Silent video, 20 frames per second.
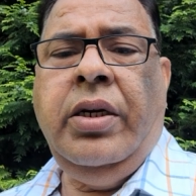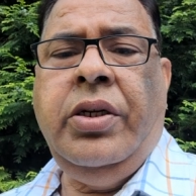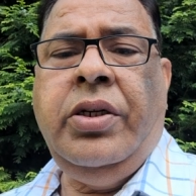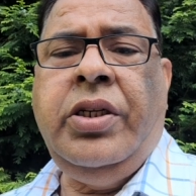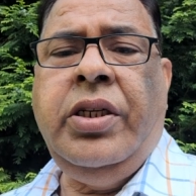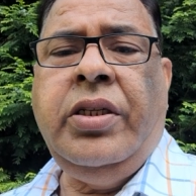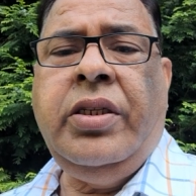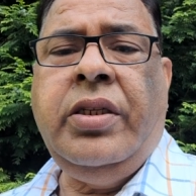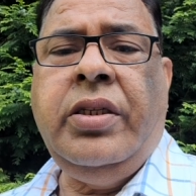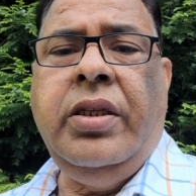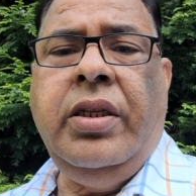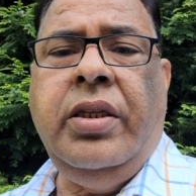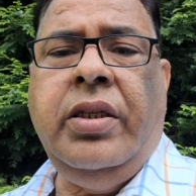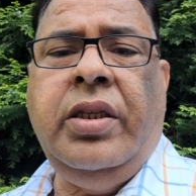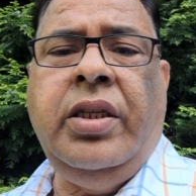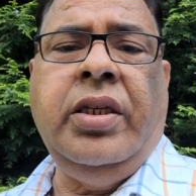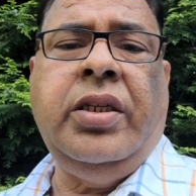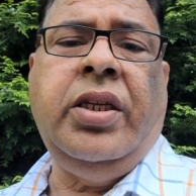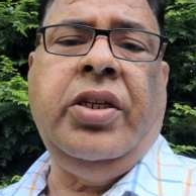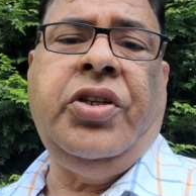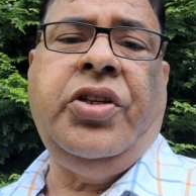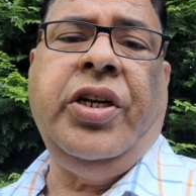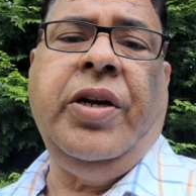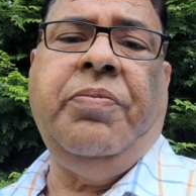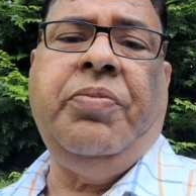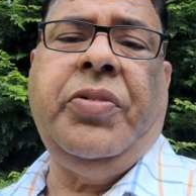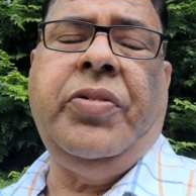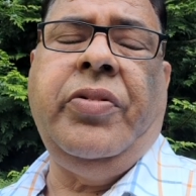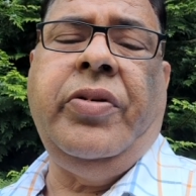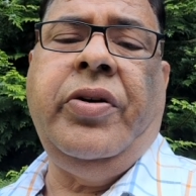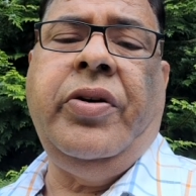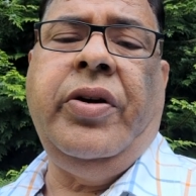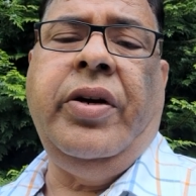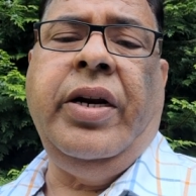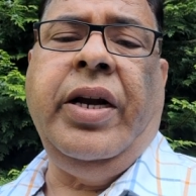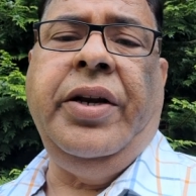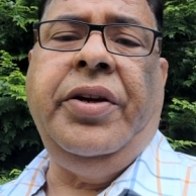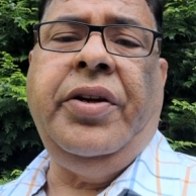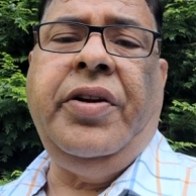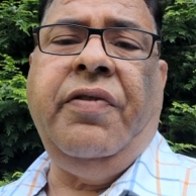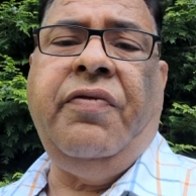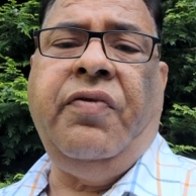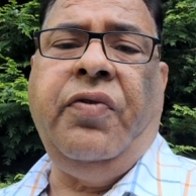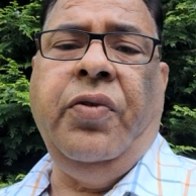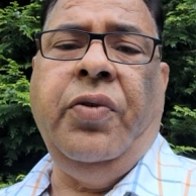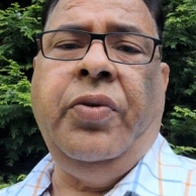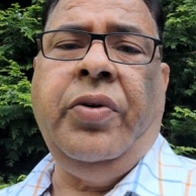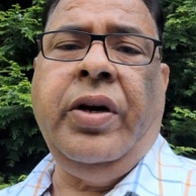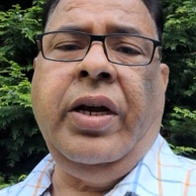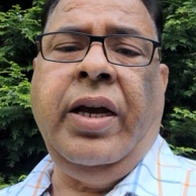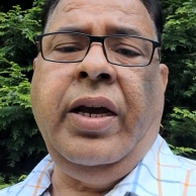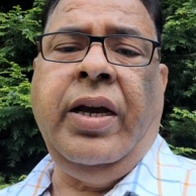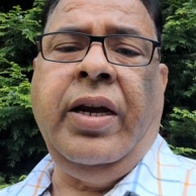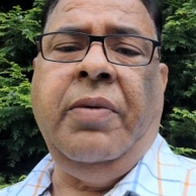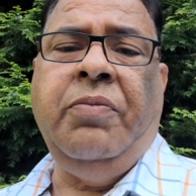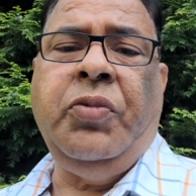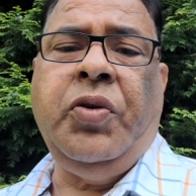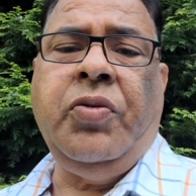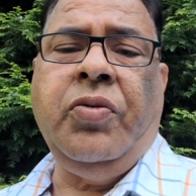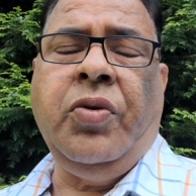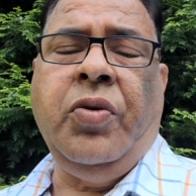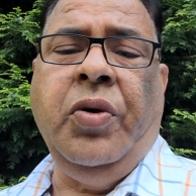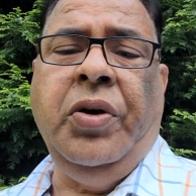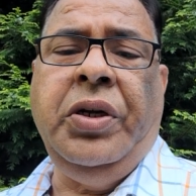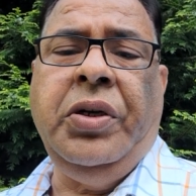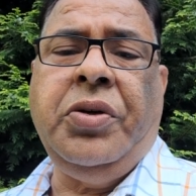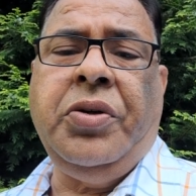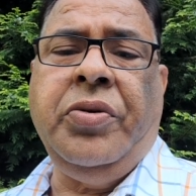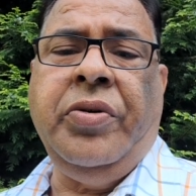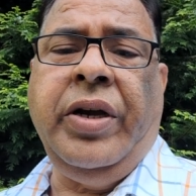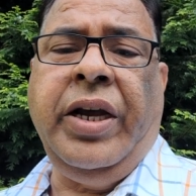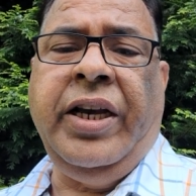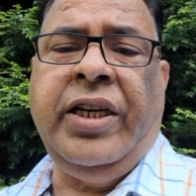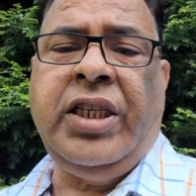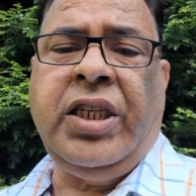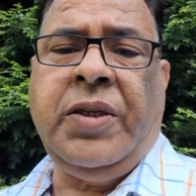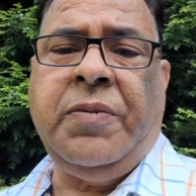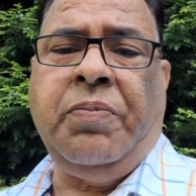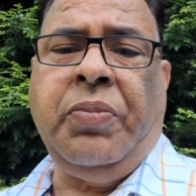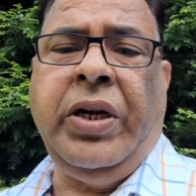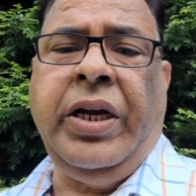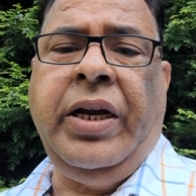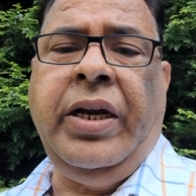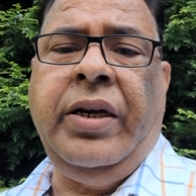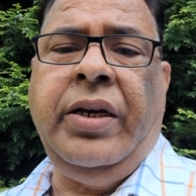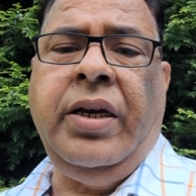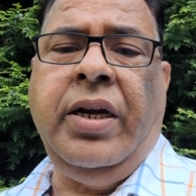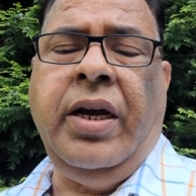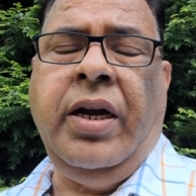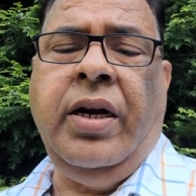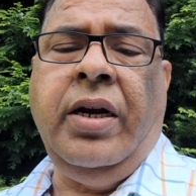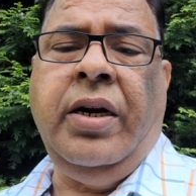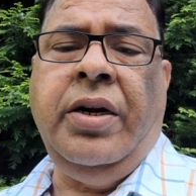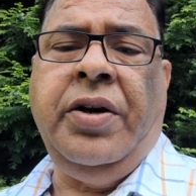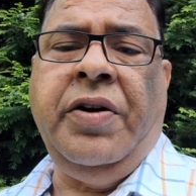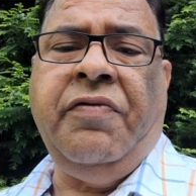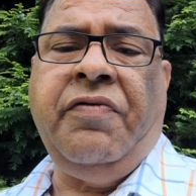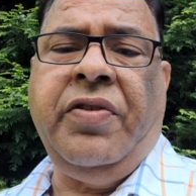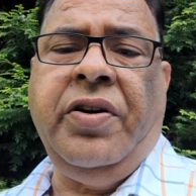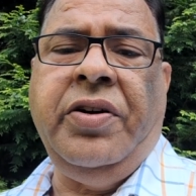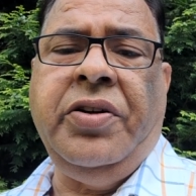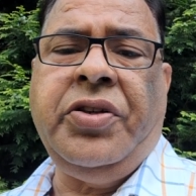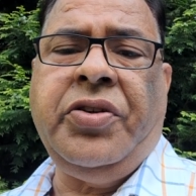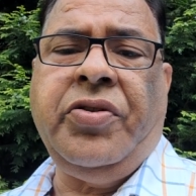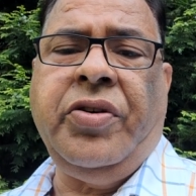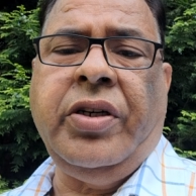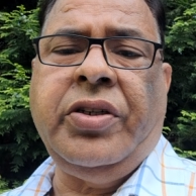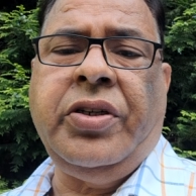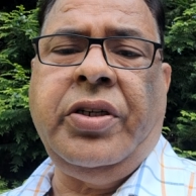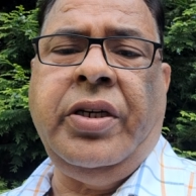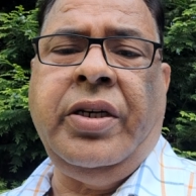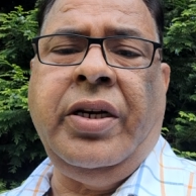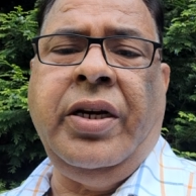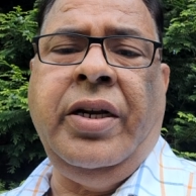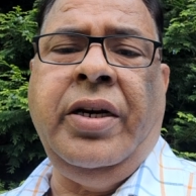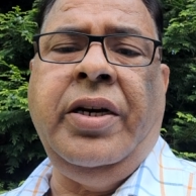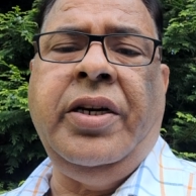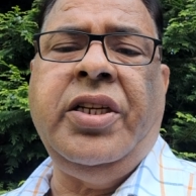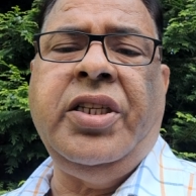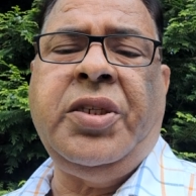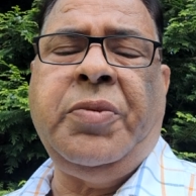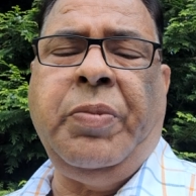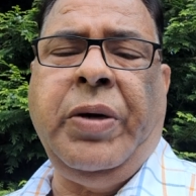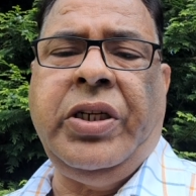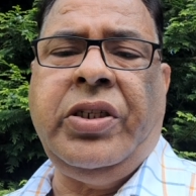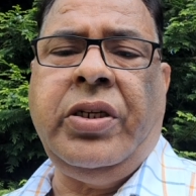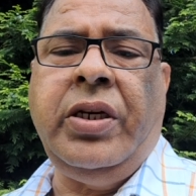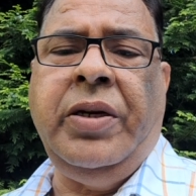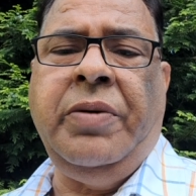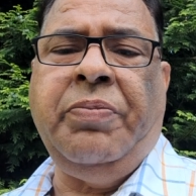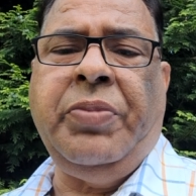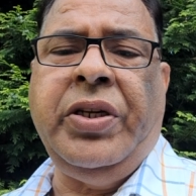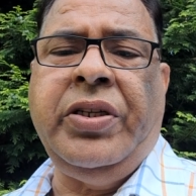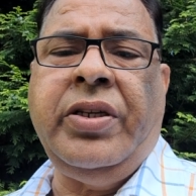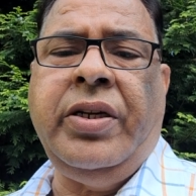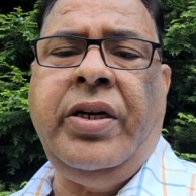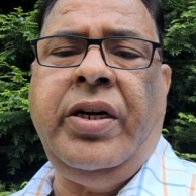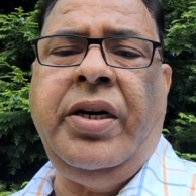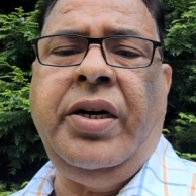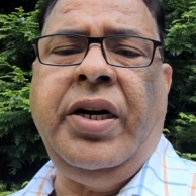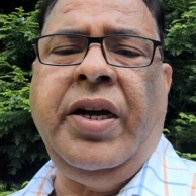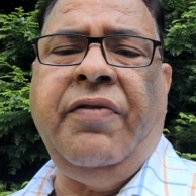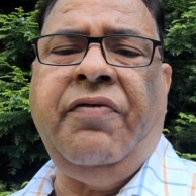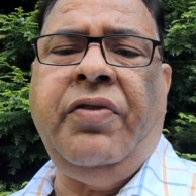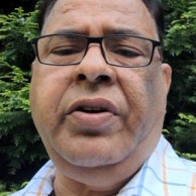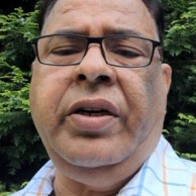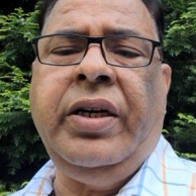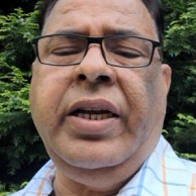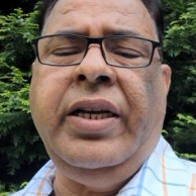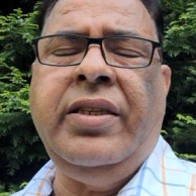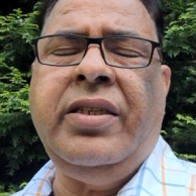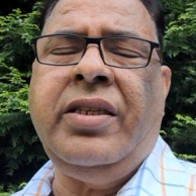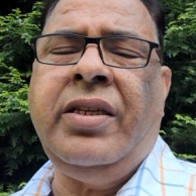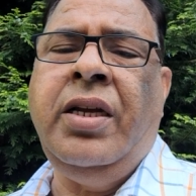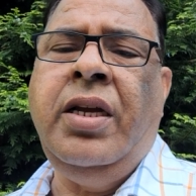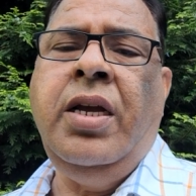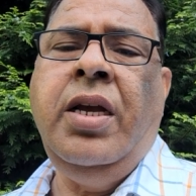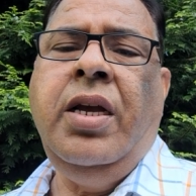just this is chapter 94, and I'm going to explain different structure in it, especially present indefinite tense.